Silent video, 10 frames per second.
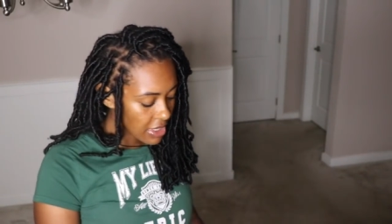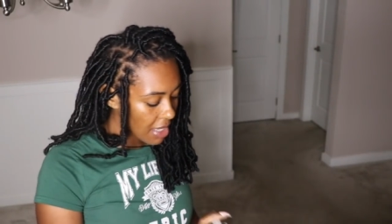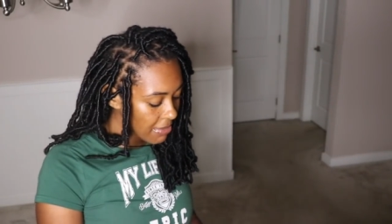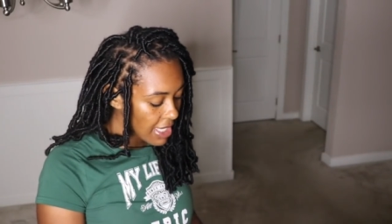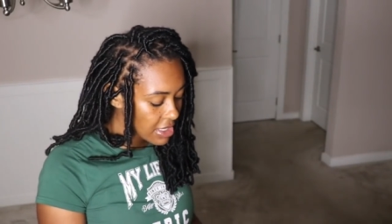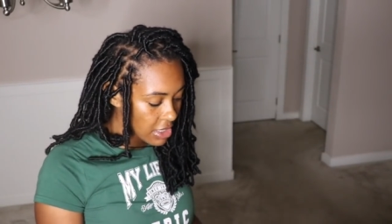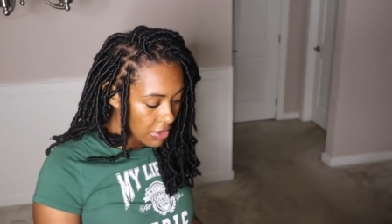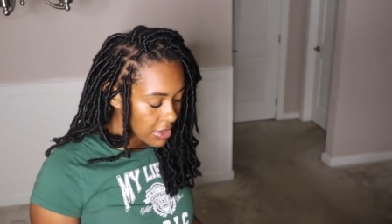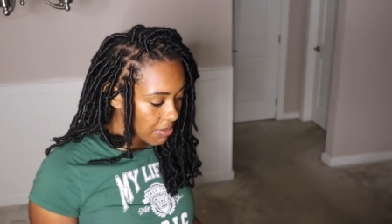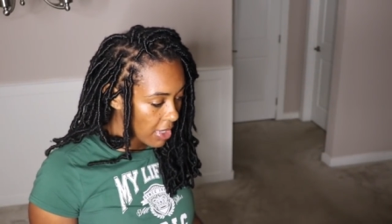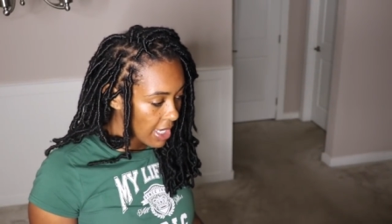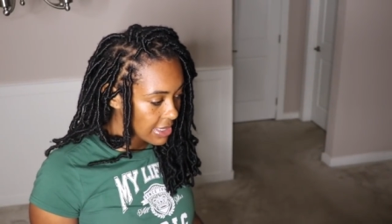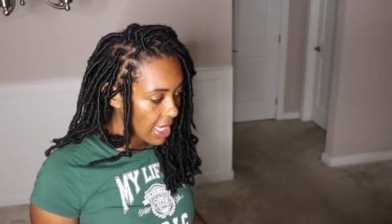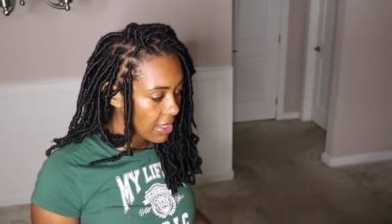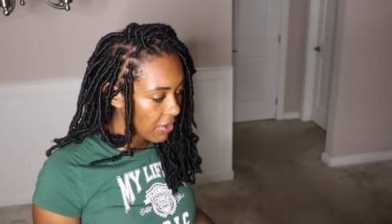I'm, like, so
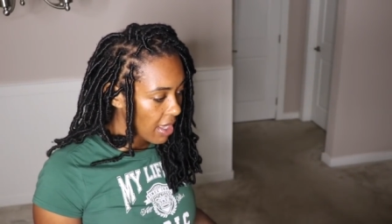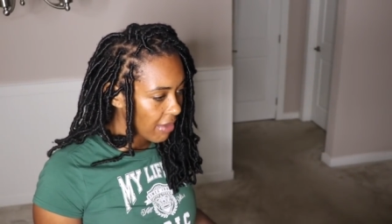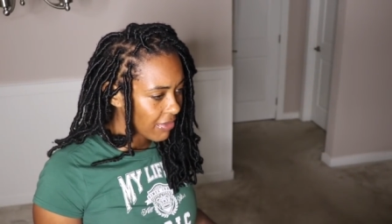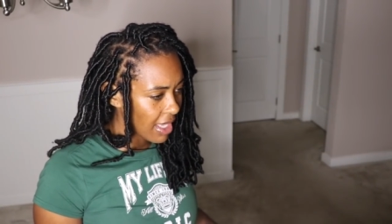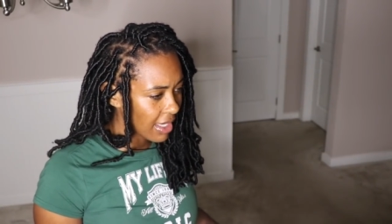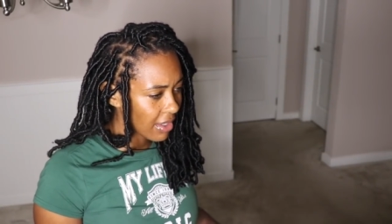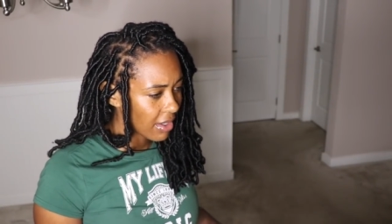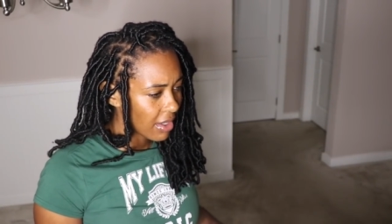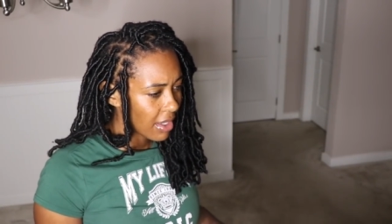surprised I don't have, like,